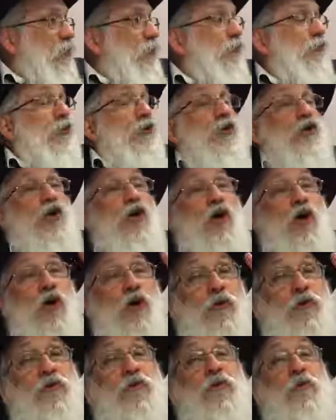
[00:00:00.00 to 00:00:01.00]
The
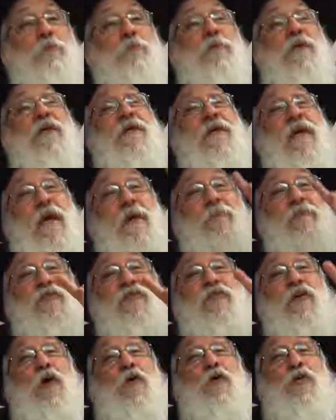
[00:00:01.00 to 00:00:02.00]
earth became
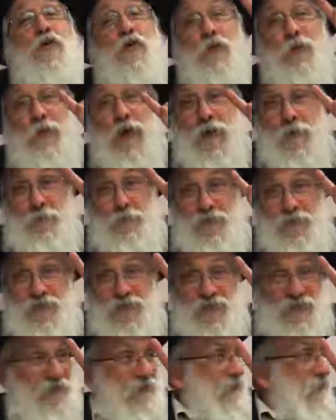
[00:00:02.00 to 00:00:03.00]
so
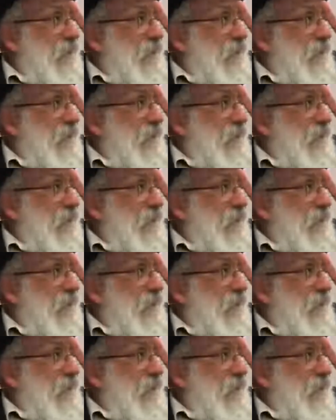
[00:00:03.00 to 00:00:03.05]
corrupt,